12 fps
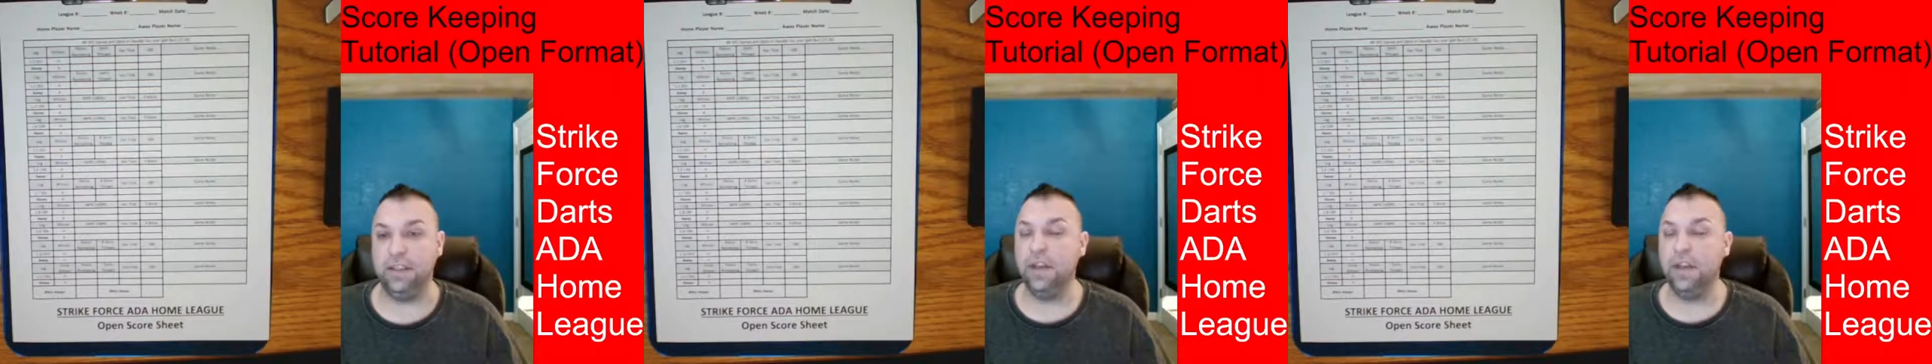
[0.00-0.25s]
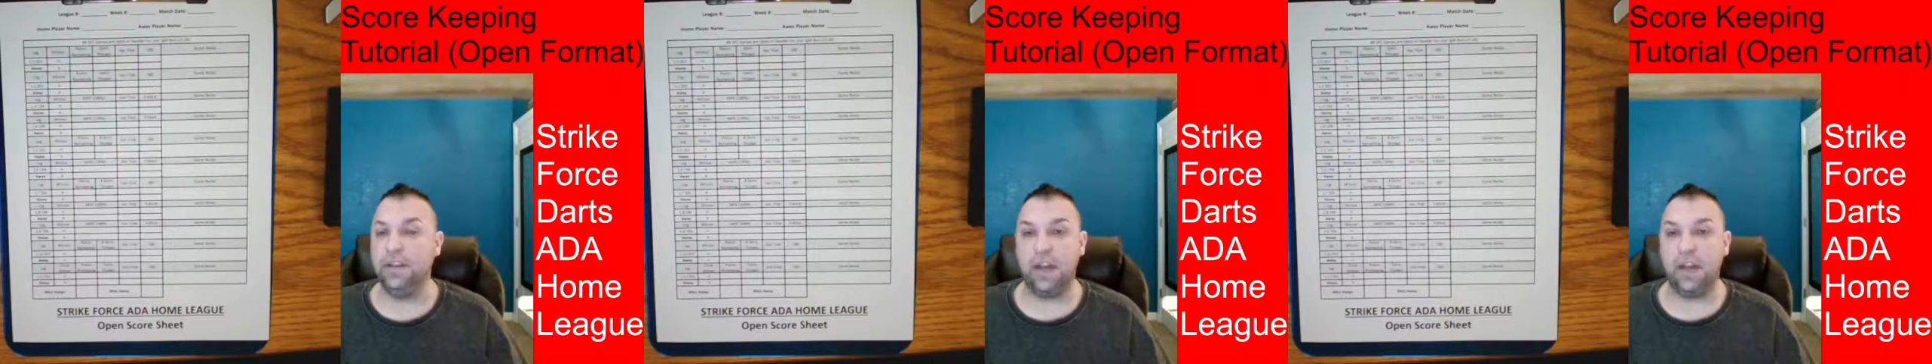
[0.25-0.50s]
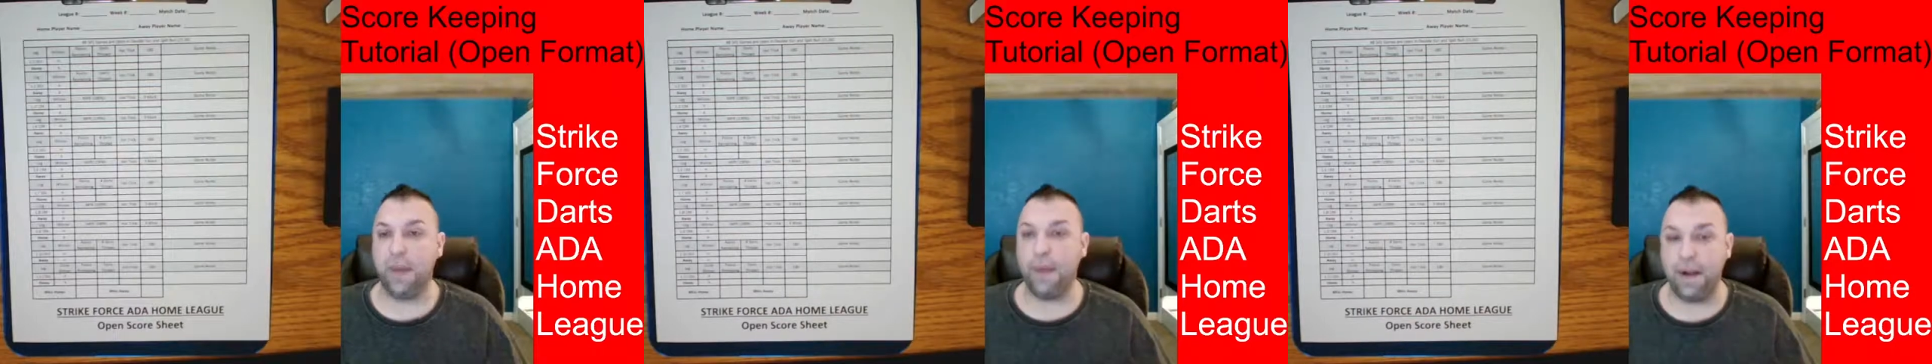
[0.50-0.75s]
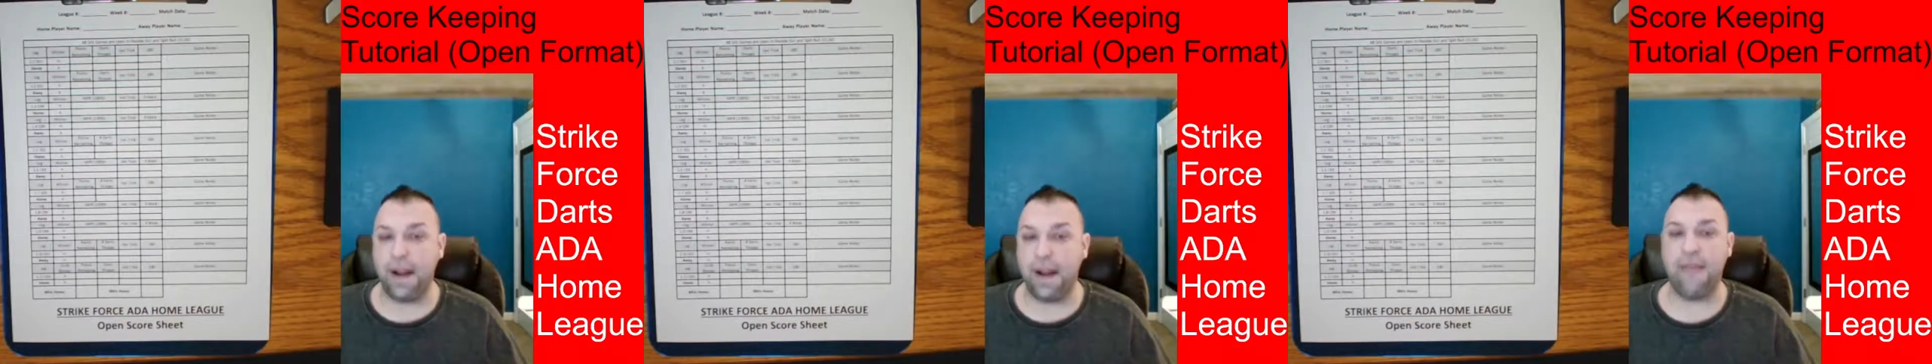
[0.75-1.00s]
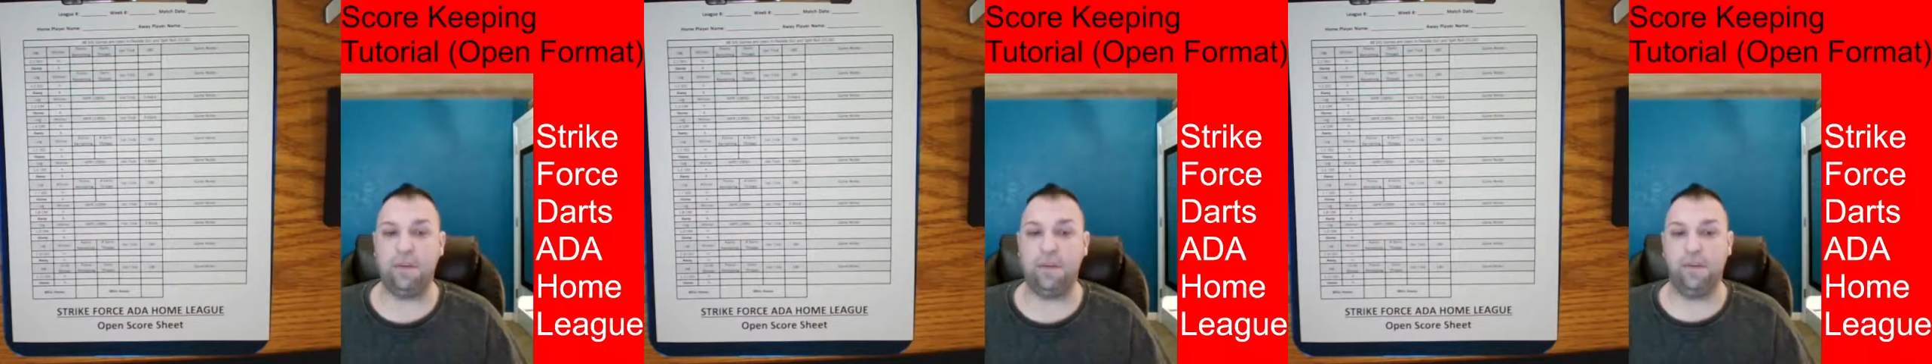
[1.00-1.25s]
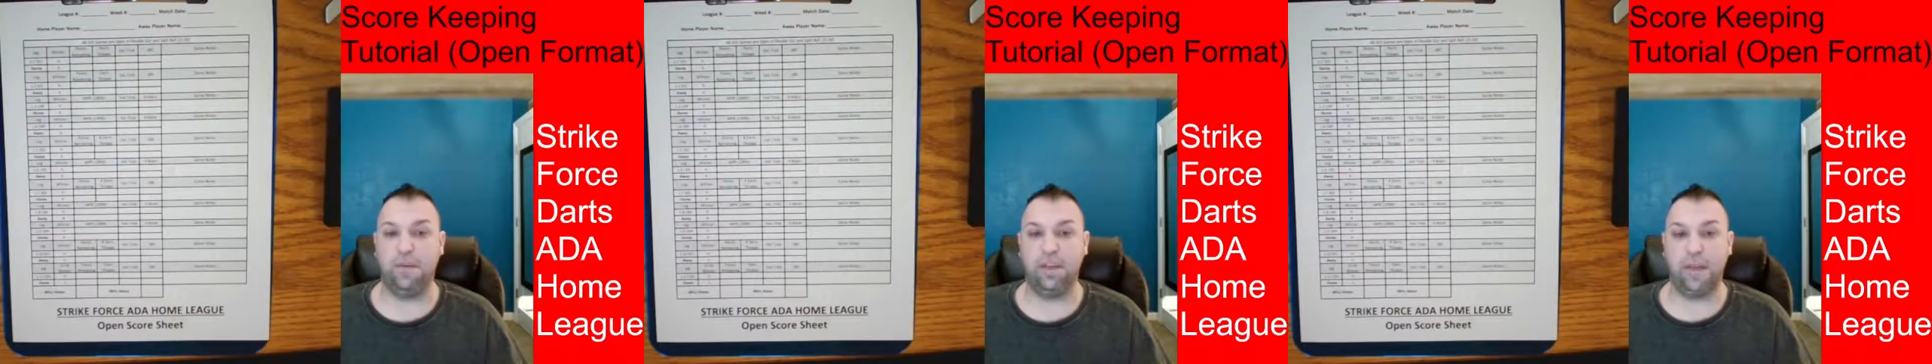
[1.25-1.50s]
so that way you're not having to
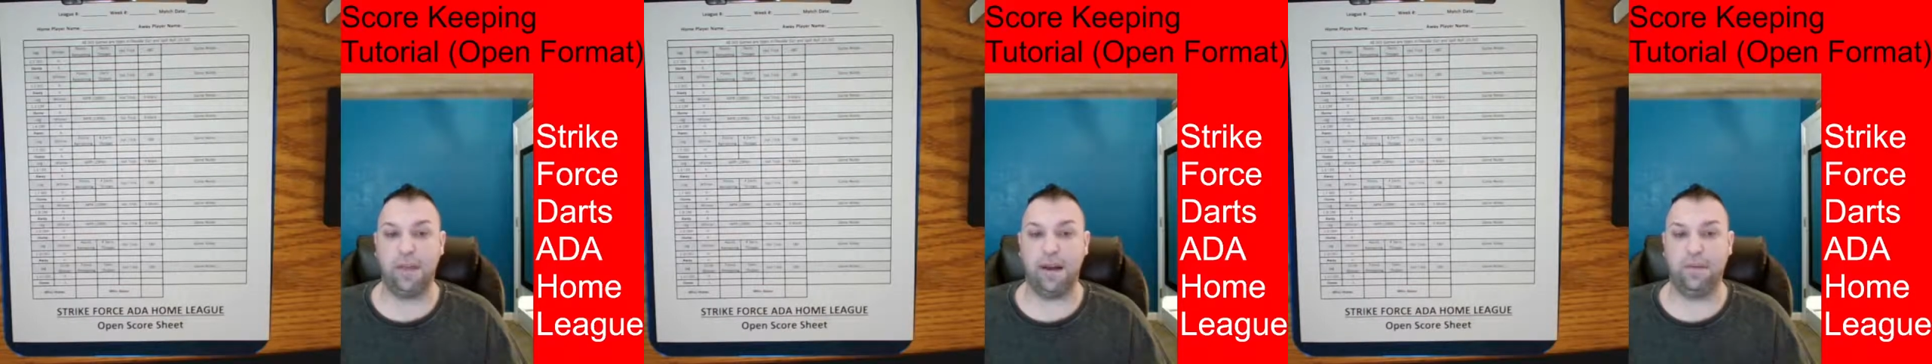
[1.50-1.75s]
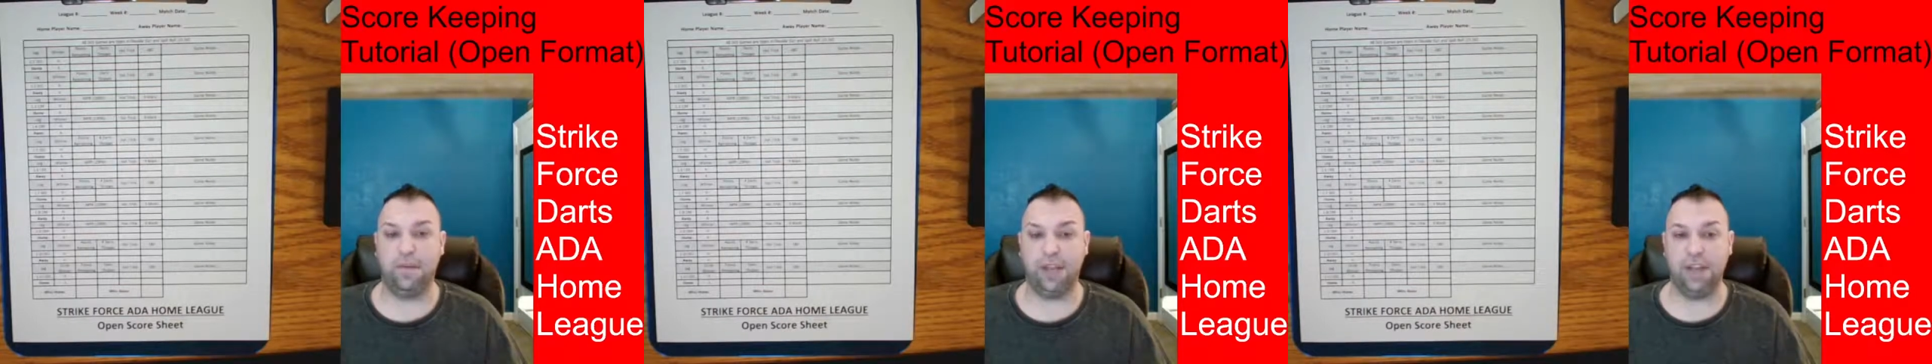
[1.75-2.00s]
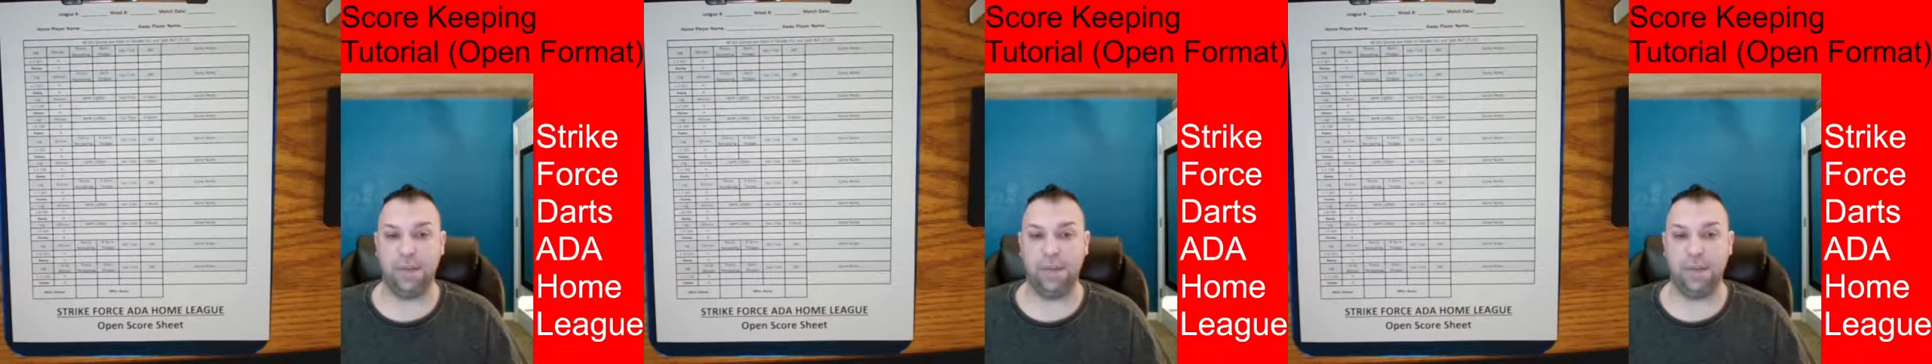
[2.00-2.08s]
print them out every time you